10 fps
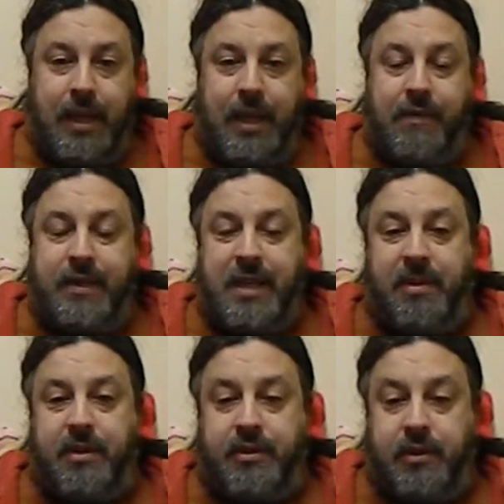I was
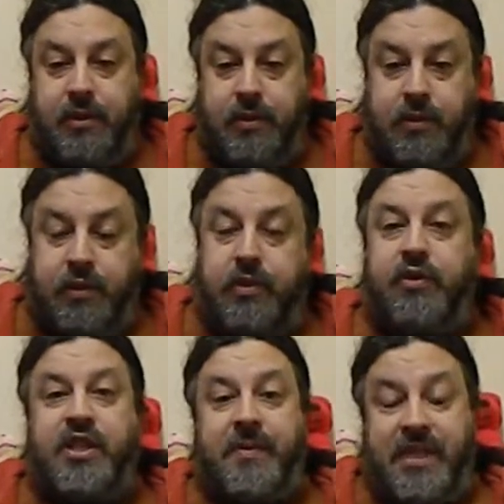able to do
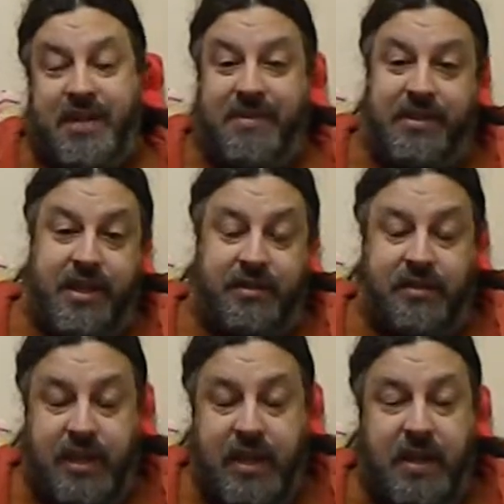two sub-segments
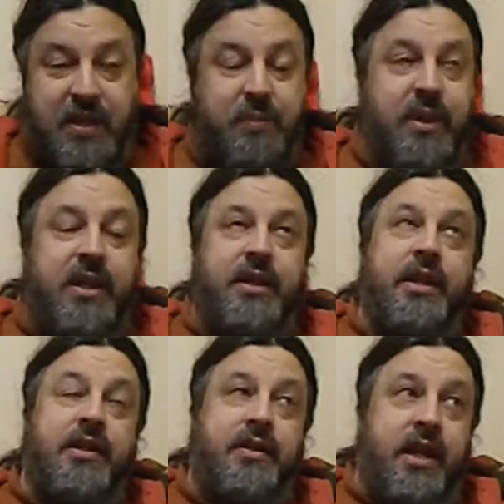yesterday. I split
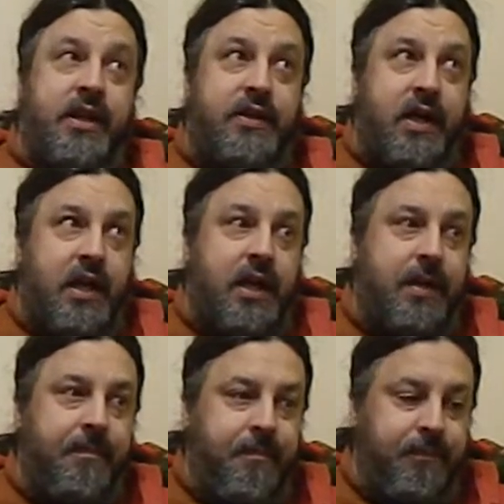yesterday's
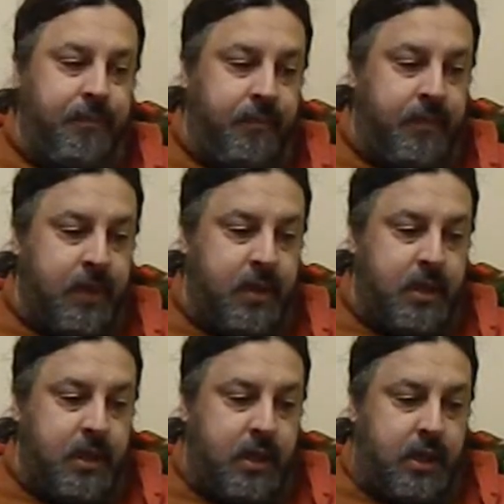uh,
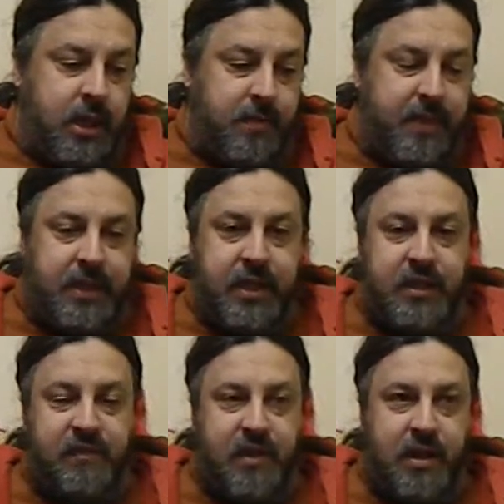uh, B T
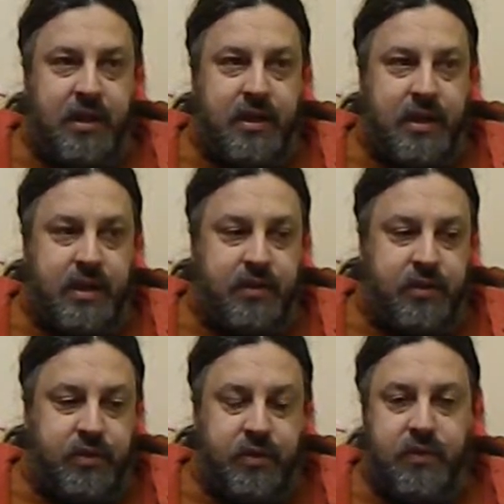S vlog
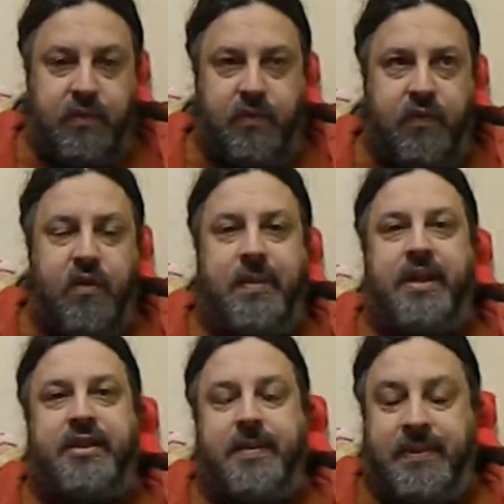into two
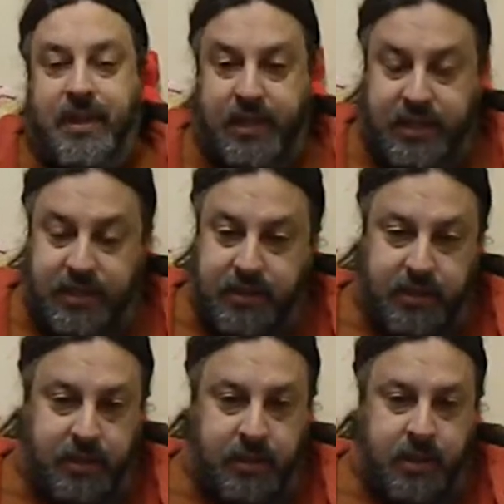four-minute
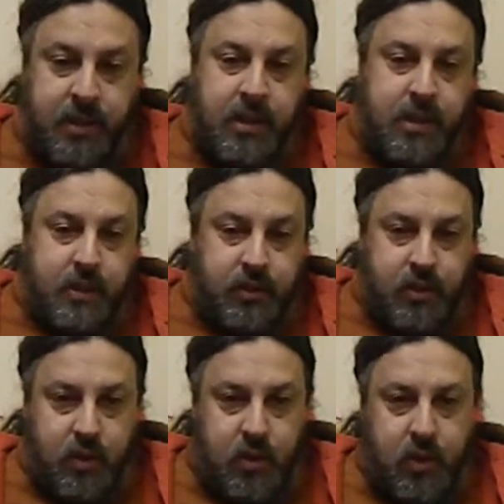subsections.
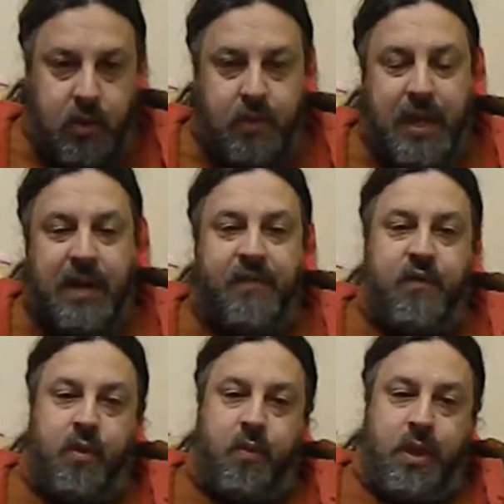So that
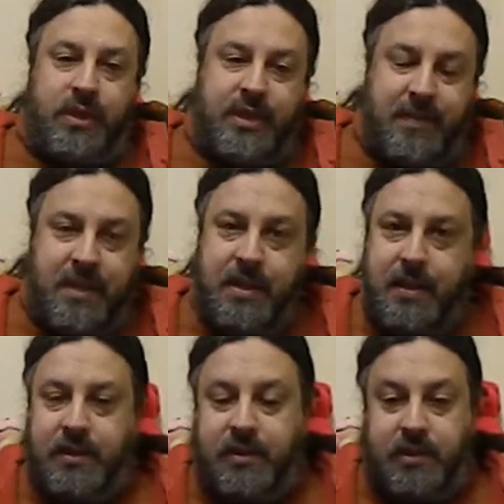formed one segment,
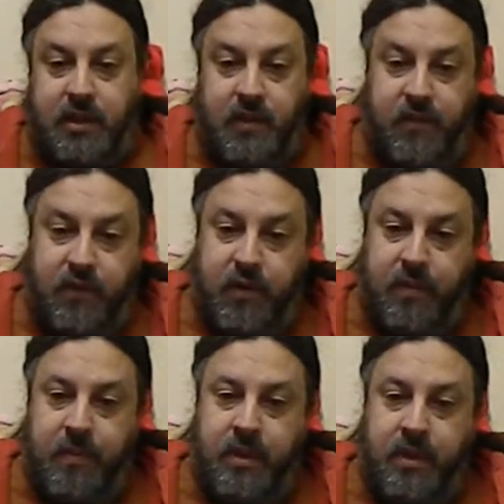and this is going to
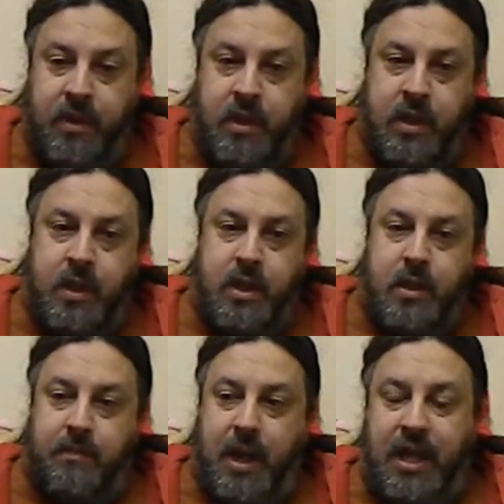form,
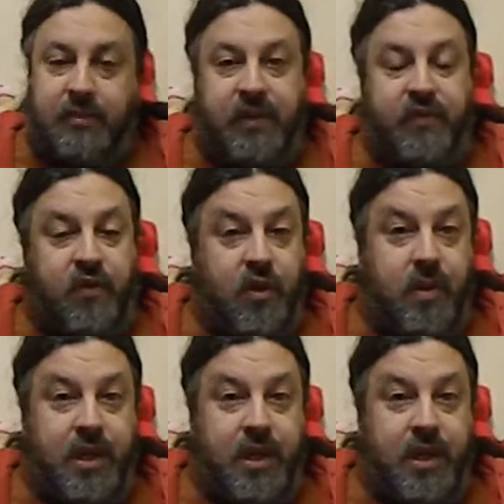possibly form